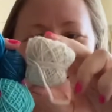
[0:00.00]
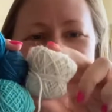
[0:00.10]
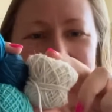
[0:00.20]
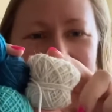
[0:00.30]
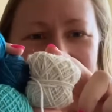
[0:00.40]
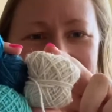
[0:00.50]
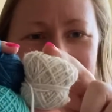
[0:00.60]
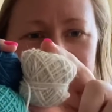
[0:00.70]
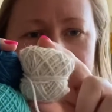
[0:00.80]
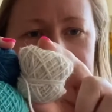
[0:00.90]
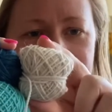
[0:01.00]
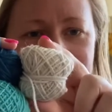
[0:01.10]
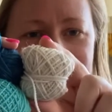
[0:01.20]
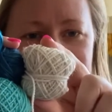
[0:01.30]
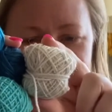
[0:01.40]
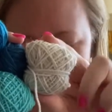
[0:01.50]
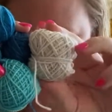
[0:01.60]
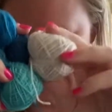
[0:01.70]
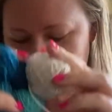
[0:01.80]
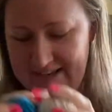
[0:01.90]
my caking went badly.
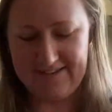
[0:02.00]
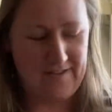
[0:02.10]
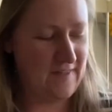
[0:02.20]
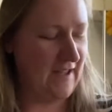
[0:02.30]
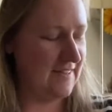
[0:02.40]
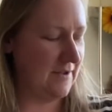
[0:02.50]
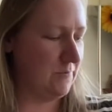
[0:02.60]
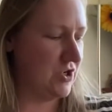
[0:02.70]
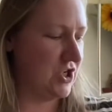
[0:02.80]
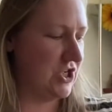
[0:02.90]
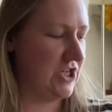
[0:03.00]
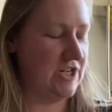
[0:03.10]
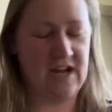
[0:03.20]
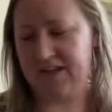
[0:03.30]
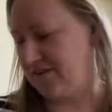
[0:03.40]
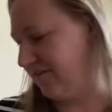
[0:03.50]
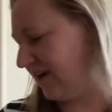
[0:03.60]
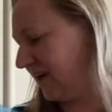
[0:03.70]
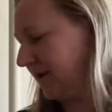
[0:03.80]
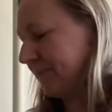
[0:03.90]
So that I think was
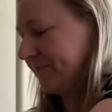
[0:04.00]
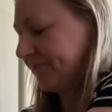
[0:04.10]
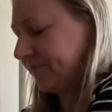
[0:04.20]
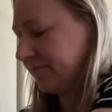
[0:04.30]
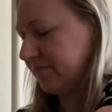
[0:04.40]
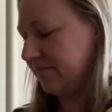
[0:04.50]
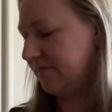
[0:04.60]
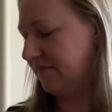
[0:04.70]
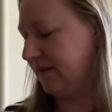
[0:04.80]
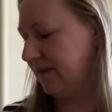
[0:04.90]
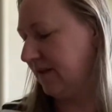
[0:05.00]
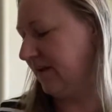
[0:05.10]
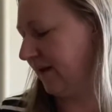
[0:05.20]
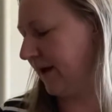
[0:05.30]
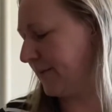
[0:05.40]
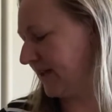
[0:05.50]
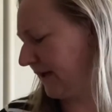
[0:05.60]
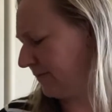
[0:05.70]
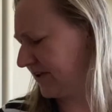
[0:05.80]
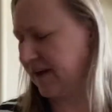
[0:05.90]
January. And
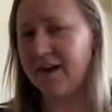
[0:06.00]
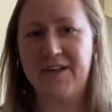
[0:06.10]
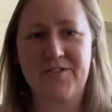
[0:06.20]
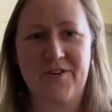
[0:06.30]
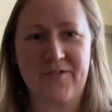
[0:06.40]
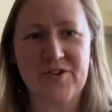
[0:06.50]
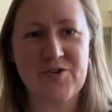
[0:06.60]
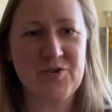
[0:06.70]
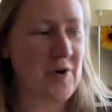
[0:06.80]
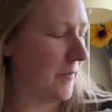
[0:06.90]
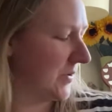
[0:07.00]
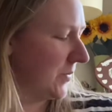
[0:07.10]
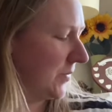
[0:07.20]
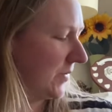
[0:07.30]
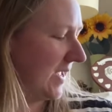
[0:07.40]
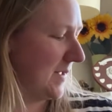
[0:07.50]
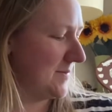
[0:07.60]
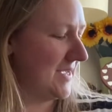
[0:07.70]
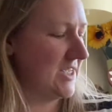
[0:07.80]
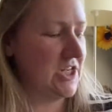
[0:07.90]
that was a sort of a tropical
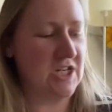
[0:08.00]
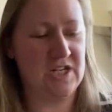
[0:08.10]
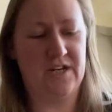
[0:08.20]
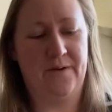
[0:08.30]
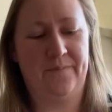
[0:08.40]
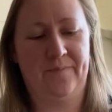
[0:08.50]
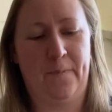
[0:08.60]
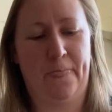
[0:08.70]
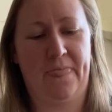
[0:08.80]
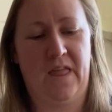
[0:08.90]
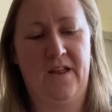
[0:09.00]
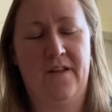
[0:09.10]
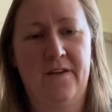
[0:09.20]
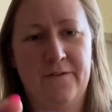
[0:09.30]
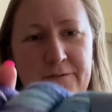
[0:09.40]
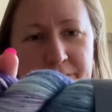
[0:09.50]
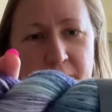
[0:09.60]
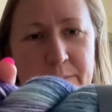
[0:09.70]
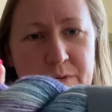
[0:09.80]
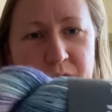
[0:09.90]
image.
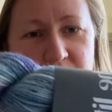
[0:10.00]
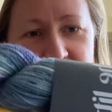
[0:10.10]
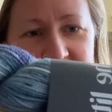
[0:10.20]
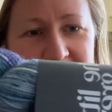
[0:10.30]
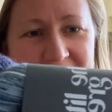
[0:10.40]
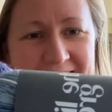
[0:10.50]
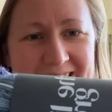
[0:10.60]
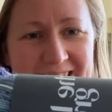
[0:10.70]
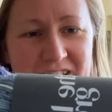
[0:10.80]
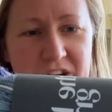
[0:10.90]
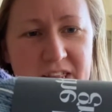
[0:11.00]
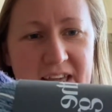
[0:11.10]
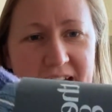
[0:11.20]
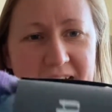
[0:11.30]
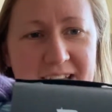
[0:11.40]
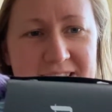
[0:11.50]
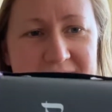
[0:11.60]
February, look at that.